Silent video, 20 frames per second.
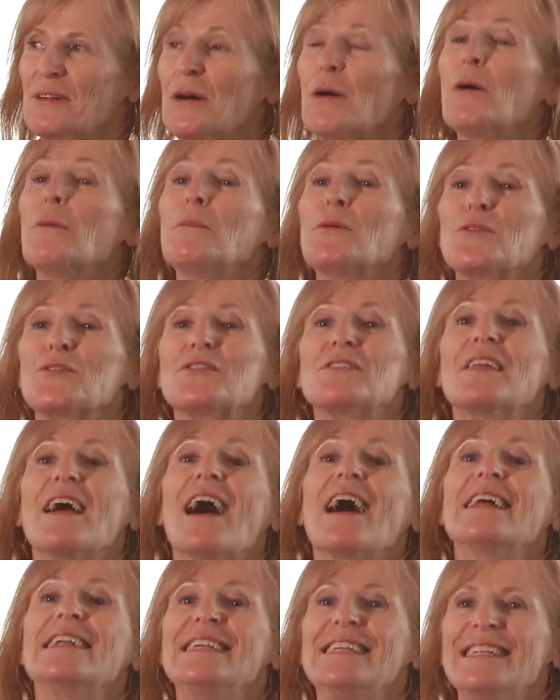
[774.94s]
almost
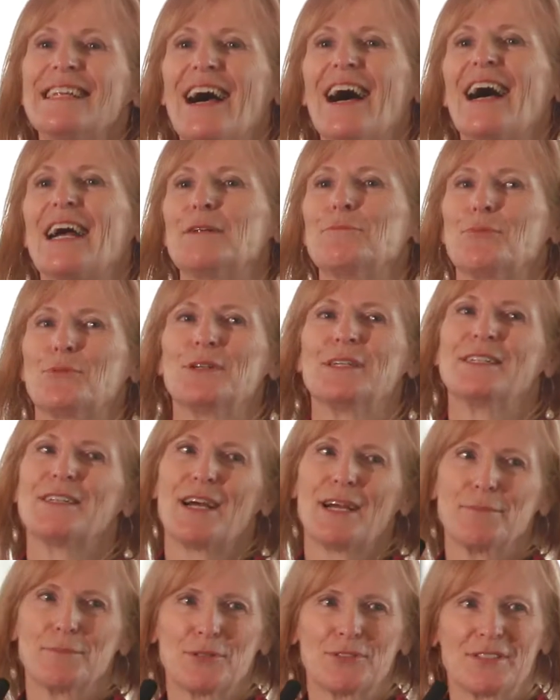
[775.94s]

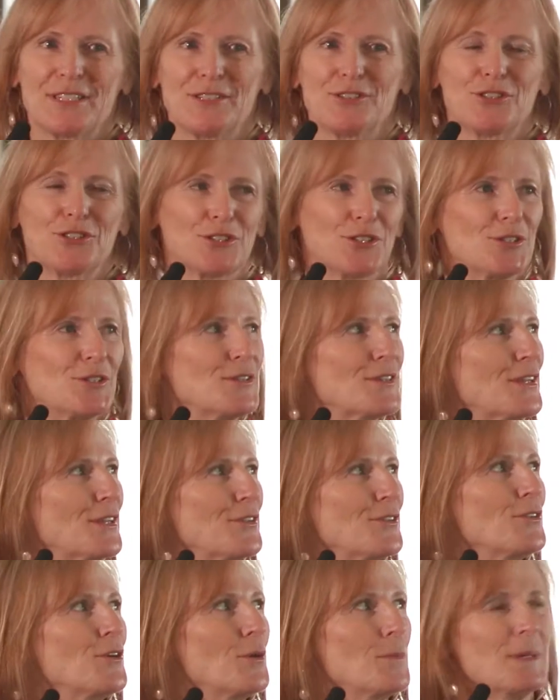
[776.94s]
99.9% sure,
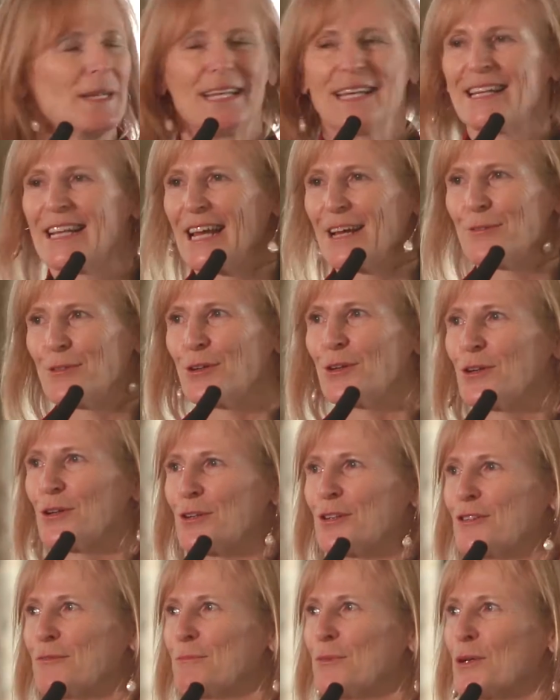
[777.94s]
that nobody had ever
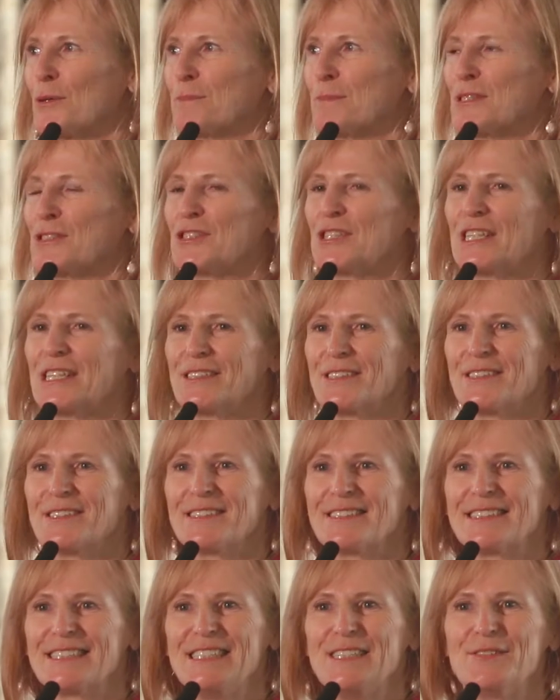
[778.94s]
heard of Perpich
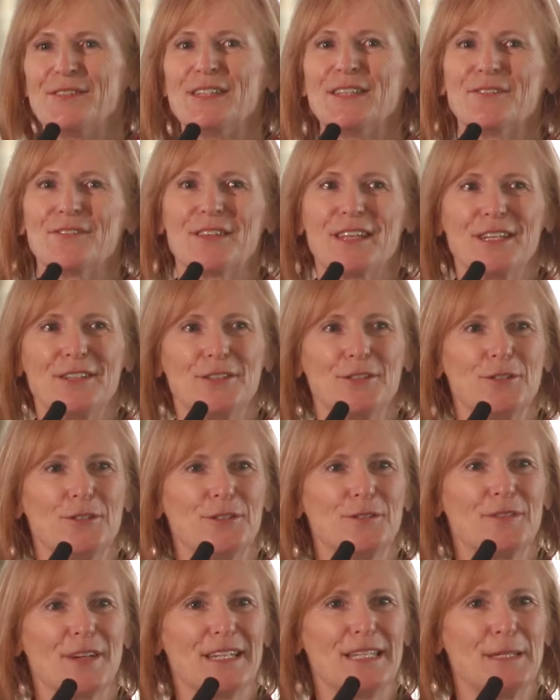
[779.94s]
Hills, even if they
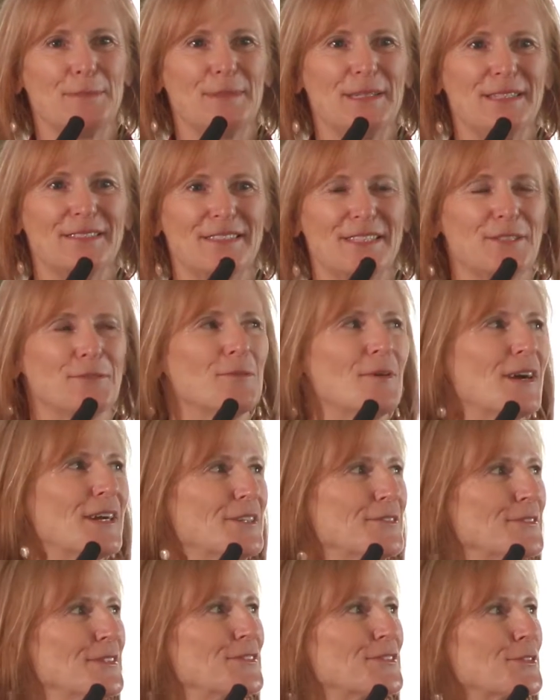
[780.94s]
knew of any BC
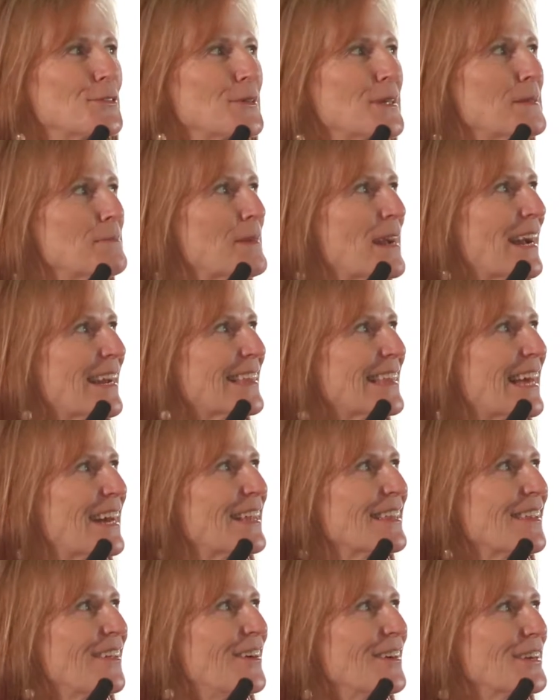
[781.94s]
wineries going back
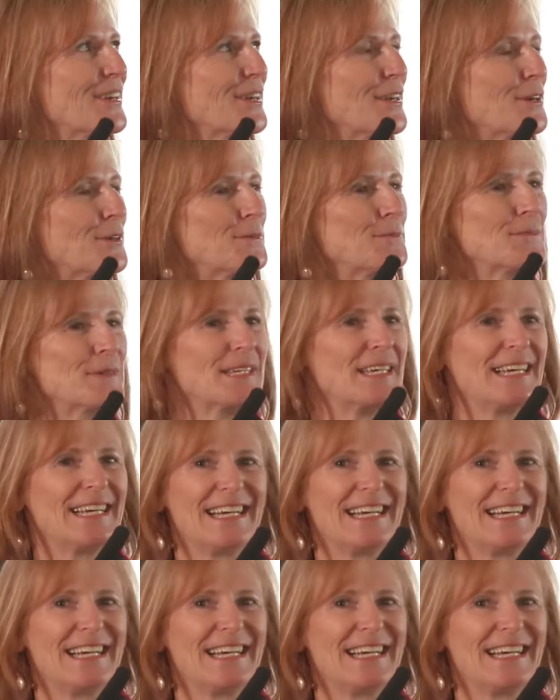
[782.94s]
that long ago.